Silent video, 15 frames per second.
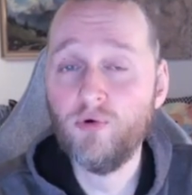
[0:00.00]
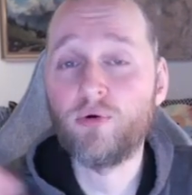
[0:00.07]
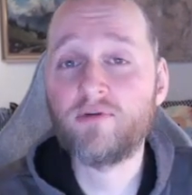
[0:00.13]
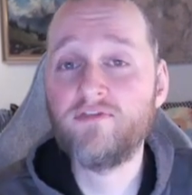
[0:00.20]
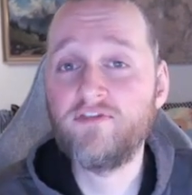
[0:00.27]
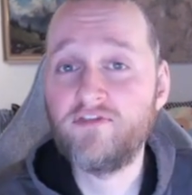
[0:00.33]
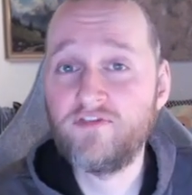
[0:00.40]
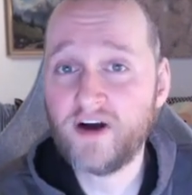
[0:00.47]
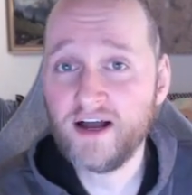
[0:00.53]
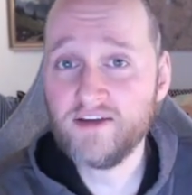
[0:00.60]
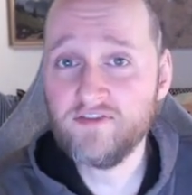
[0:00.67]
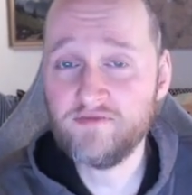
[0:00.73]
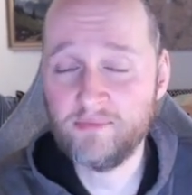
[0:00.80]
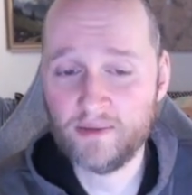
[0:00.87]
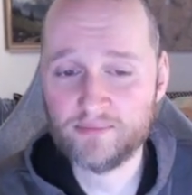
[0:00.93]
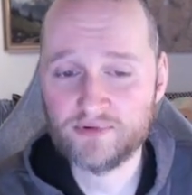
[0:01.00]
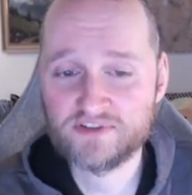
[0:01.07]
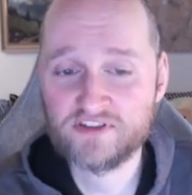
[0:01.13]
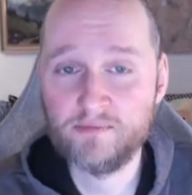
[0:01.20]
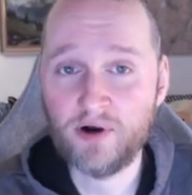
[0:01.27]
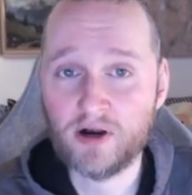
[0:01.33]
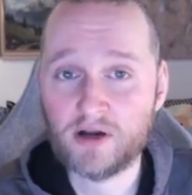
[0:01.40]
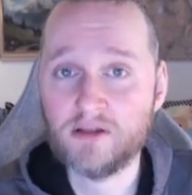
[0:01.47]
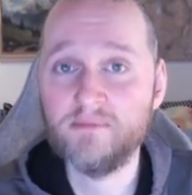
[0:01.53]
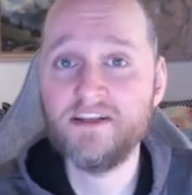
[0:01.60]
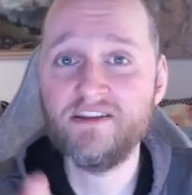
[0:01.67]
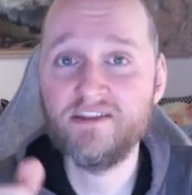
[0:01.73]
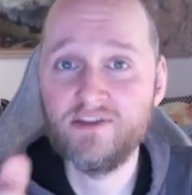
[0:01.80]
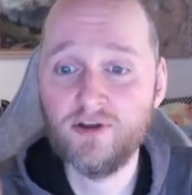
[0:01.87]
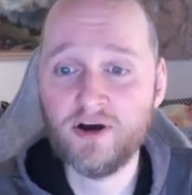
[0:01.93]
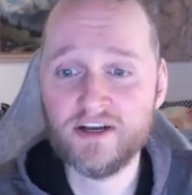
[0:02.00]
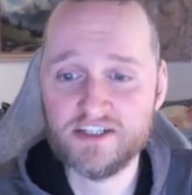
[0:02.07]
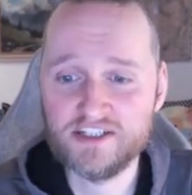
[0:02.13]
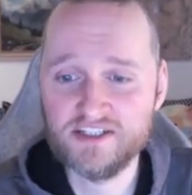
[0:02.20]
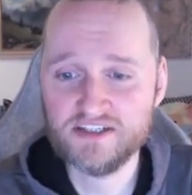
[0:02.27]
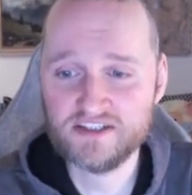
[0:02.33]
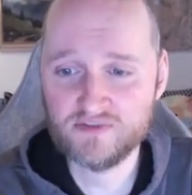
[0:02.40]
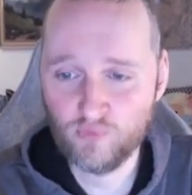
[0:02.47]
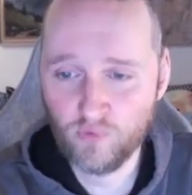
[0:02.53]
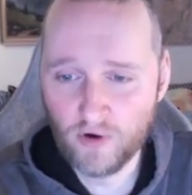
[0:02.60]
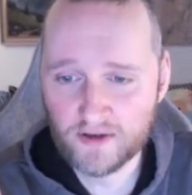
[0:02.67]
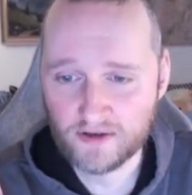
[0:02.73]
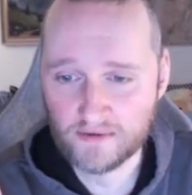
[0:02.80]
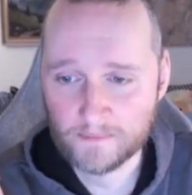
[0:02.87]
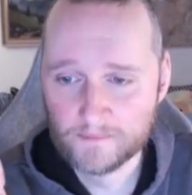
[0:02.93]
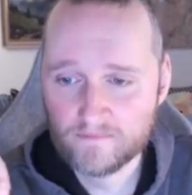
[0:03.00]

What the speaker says: or 5 members to parliament, not just one.